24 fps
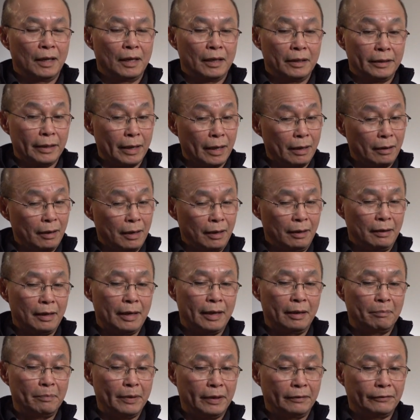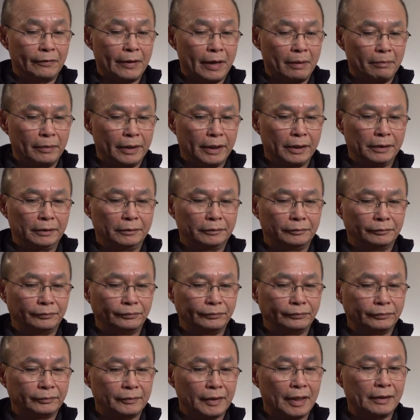Yeah, I have a big family.
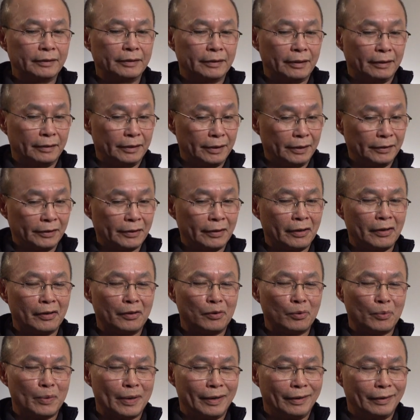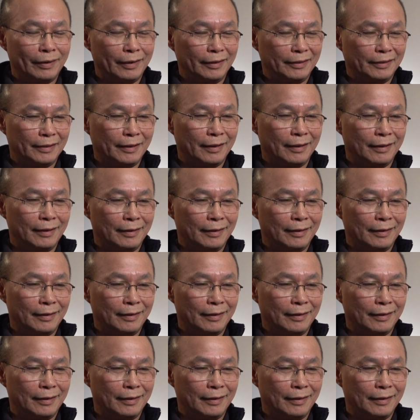This is another one that